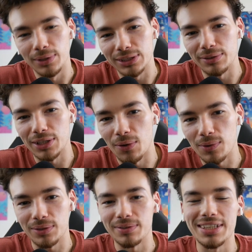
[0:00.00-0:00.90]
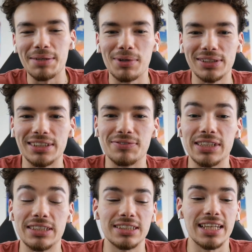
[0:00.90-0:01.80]
What's up, y'all? Welcome to Deadball T
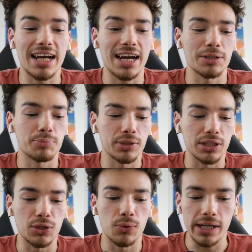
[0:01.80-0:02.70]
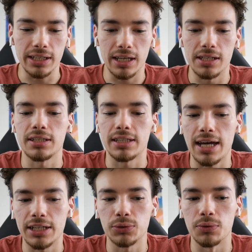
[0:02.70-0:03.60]
V. Today I got a pretty quick and
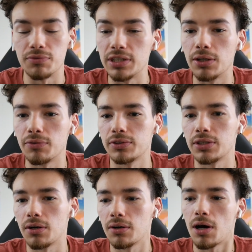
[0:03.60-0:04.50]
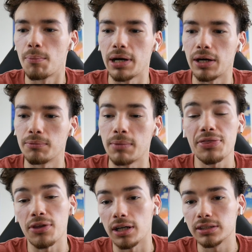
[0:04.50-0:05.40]
casual video for y'all about my
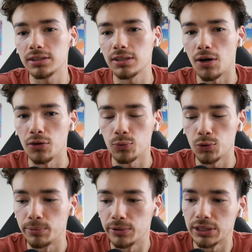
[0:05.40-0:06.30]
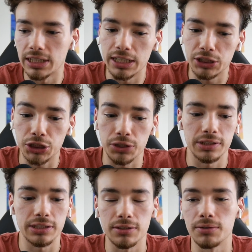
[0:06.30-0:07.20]
thoughts on the rumors that
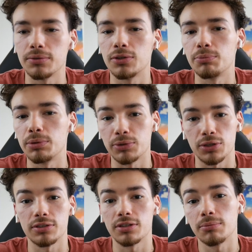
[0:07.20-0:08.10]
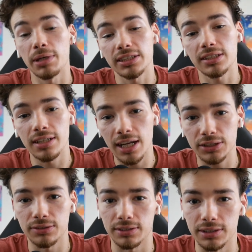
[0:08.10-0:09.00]
Chicharito could be returning to the Mexican
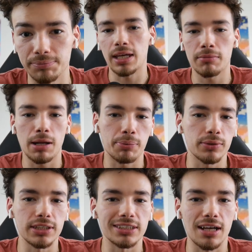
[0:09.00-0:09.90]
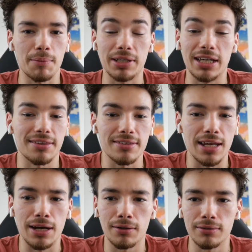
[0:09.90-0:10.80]
national team. And I'm not pulling this topic out of thin
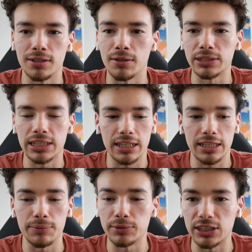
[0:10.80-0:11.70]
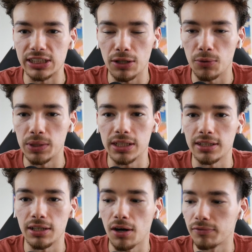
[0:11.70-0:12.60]
air. You know, it's not like it was a slow week at
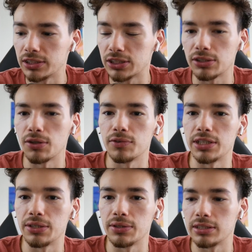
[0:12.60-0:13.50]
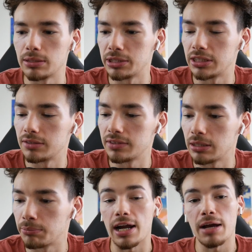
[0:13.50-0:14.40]
the office over here at D B T
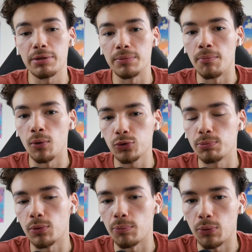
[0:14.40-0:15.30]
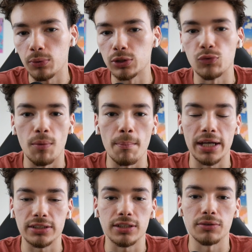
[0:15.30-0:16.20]
V. There have been multiple reports from
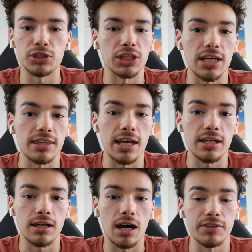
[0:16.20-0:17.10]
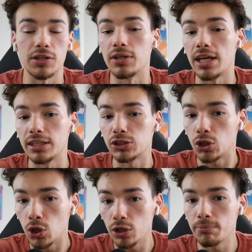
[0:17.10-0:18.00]
Mexico saying that Javier Hernandez
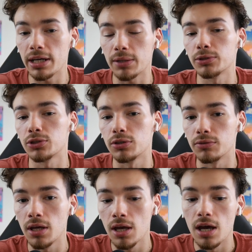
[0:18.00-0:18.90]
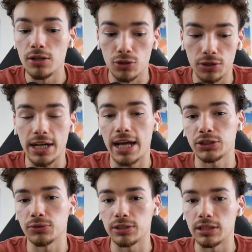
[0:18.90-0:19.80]
could make a return to the
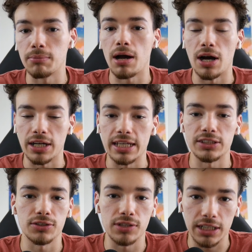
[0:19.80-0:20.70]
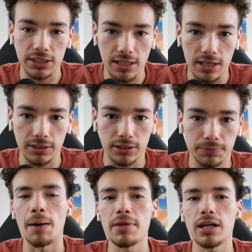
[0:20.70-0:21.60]
national team against the United States.
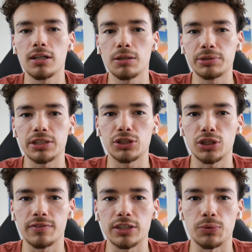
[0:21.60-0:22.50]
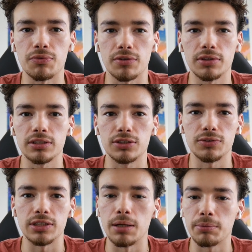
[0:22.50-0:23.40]
I'm not one hundred percent sure if that's referring to
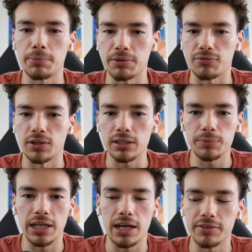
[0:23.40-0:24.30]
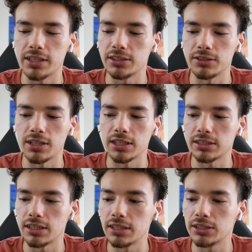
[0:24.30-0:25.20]
the upcoming friendly we have against the United
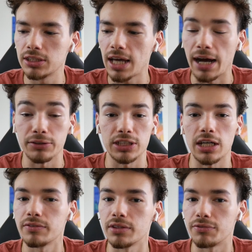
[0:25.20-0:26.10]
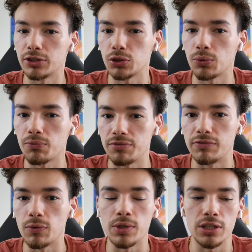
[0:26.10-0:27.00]
States outside of an official
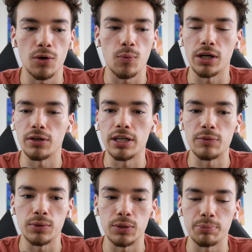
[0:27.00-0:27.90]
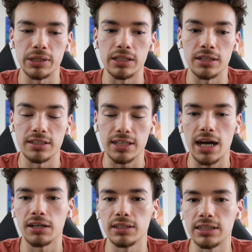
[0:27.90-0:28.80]
FIFA window where it will be an
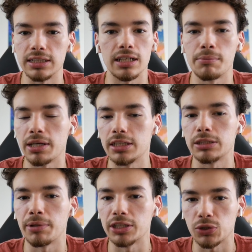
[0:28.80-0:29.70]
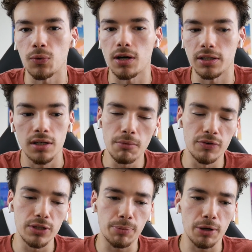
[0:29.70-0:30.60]
entirely Liga M X based squad. But
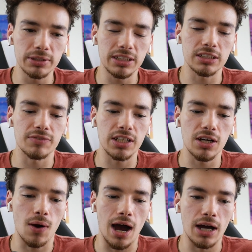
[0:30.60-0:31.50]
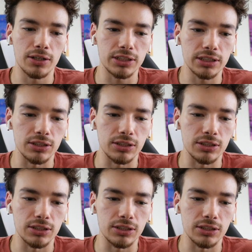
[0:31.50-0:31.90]
for the purpose of this video, I honestly